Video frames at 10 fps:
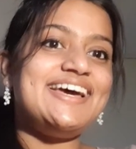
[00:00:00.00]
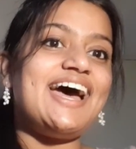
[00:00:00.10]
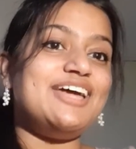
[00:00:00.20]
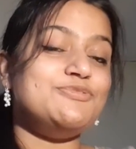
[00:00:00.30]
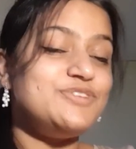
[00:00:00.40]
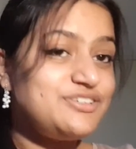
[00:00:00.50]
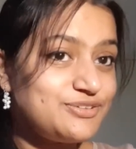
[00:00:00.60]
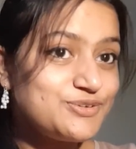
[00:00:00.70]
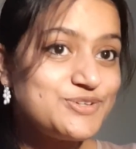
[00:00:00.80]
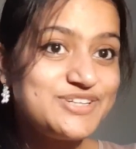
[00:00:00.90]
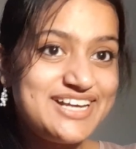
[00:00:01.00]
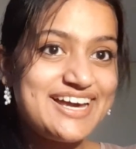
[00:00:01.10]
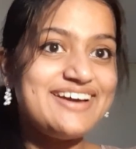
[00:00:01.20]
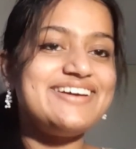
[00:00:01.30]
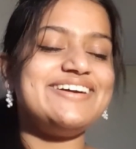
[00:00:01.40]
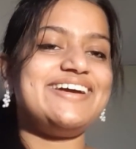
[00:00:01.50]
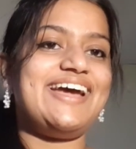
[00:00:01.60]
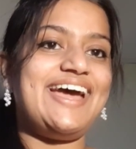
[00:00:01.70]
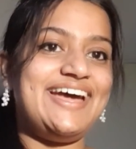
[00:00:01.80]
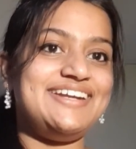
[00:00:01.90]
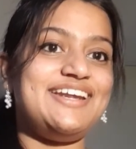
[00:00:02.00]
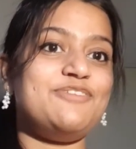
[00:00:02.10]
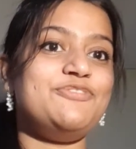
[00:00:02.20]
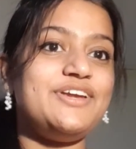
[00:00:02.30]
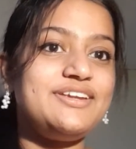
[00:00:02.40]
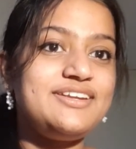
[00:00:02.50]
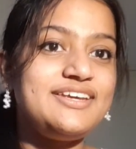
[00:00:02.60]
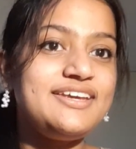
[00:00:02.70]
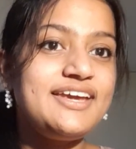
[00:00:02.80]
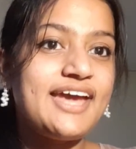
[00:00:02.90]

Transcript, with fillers: I wish you good luck and a very